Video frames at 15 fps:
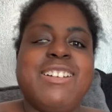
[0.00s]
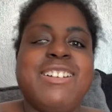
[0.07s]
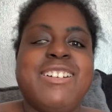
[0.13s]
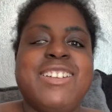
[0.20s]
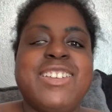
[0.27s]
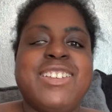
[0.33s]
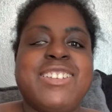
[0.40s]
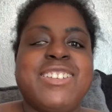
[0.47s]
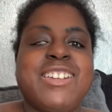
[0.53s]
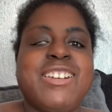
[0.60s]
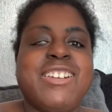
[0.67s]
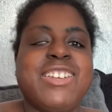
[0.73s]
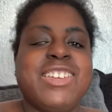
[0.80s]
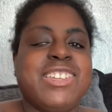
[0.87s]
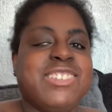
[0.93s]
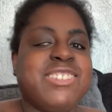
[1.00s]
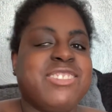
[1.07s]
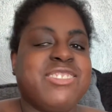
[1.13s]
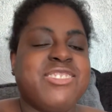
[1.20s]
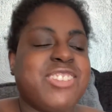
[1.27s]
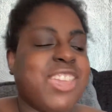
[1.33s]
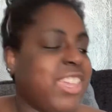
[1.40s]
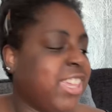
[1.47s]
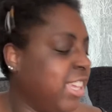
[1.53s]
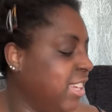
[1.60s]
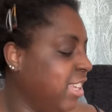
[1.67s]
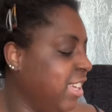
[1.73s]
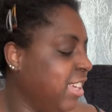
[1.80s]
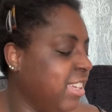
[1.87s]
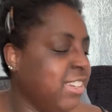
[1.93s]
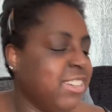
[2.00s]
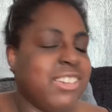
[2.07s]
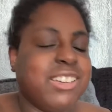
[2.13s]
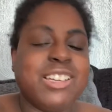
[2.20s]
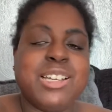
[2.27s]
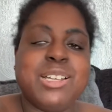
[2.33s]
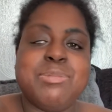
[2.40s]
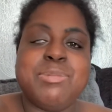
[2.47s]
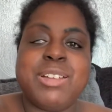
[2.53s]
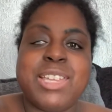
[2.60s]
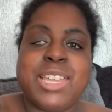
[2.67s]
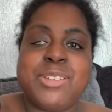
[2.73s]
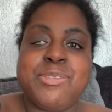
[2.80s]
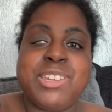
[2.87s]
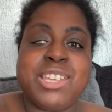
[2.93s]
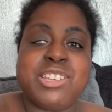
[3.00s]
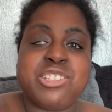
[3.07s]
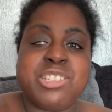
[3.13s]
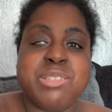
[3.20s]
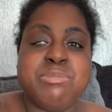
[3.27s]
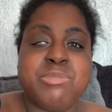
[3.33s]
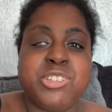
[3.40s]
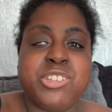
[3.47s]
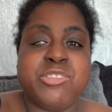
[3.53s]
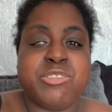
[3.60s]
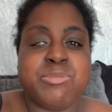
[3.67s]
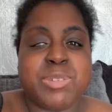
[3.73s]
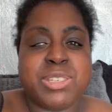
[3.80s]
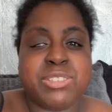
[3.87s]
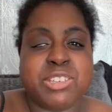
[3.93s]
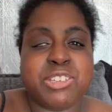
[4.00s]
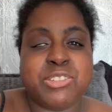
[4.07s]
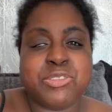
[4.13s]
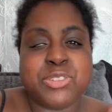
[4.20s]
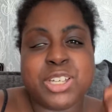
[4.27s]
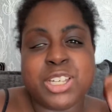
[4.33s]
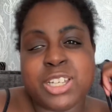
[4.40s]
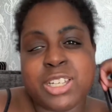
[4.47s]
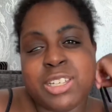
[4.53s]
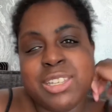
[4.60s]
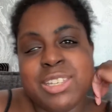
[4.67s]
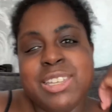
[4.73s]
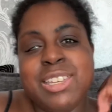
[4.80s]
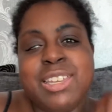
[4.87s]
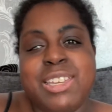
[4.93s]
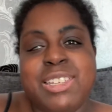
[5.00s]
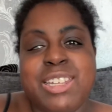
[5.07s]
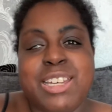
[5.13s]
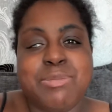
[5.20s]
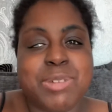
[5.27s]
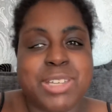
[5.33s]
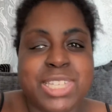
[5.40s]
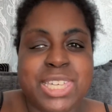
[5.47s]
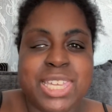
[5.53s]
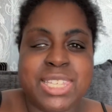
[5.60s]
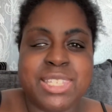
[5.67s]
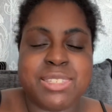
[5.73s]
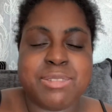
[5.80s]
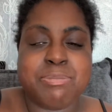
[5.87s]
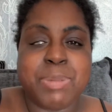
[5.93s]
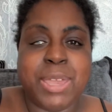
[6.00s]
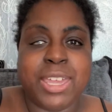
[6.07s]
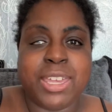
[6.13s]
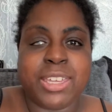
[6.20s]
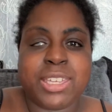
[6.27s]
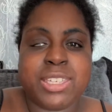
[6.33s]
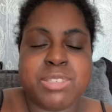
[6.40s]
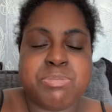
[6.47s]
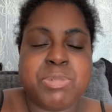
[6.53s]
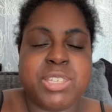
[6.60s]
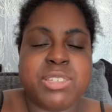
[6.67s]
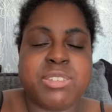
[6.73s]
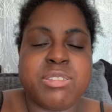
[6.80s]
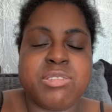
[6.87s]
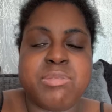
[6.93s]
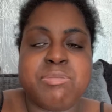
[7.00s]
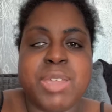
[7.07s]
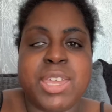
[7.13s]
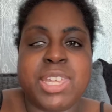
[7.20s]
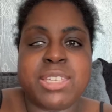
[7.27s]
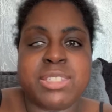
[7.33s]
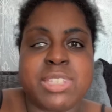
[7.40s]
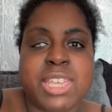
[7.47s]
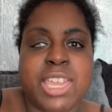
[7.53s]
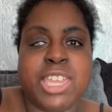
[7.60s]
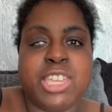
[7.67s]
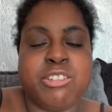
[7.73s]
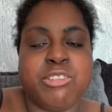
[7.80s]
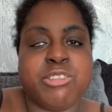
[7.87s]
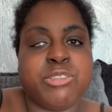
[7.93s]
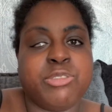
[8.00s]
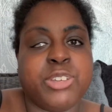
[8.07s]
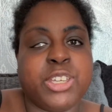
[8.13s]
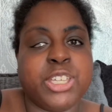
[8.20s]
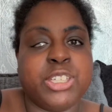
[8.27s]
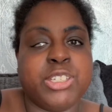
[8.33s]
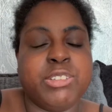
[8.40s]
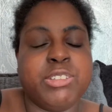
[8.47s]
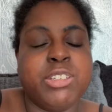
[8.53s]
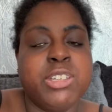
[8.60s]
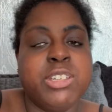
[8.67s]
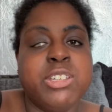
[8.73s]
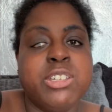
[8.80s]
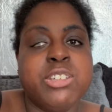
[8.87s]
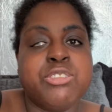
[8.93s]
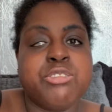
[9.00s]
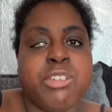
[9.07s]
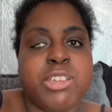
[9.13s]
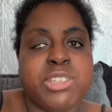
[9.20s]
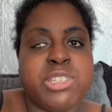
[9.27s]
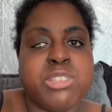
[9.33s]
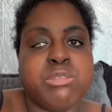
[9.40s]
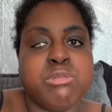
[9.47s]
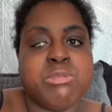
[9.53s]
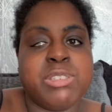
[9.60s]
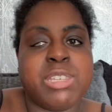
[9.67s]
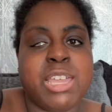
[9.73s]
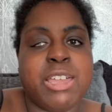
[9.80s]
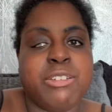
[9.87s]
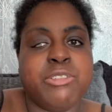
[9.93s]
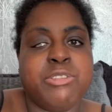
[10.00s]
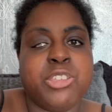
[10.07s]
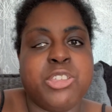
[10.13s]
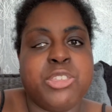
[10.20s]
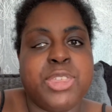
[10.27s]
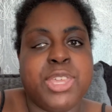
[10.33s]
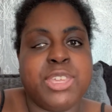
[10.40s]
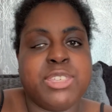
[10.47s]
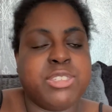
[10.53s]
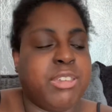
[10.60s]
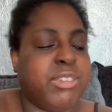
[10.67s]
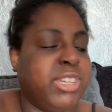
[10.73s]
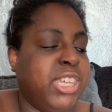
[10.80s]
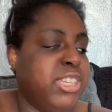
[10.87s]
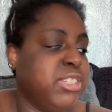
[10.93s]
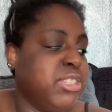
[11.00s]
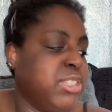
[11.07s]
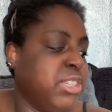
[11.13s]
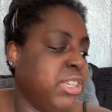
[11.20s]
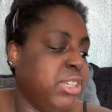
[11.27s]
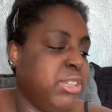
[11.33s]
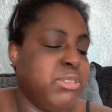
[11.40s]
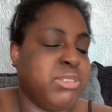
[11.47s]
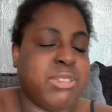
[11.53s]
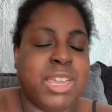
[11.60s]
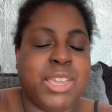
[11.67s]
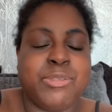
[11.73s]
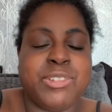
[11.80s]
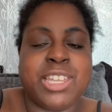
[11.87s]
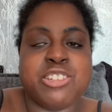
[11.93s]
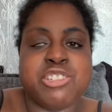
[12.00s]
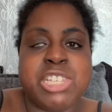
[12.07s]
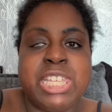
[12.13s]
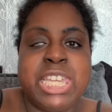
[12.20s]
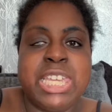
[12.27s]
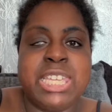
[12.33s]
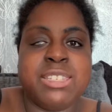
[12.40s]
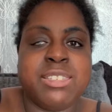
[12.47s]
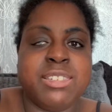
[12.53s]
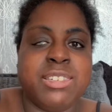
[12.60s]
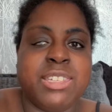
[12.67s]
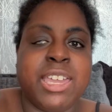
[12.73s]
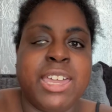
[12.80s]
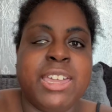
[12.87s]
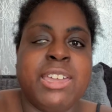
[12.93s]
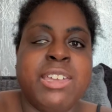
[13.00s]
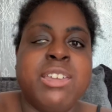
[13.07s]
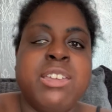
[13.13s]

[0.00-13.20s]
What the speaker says: Hiya guys, just checking in. I haven't actually moved from my sofa and now my kids are back. It's been such a manic day on the phone trying to sort out a few things I needed to, so I haven't actually eaten yet.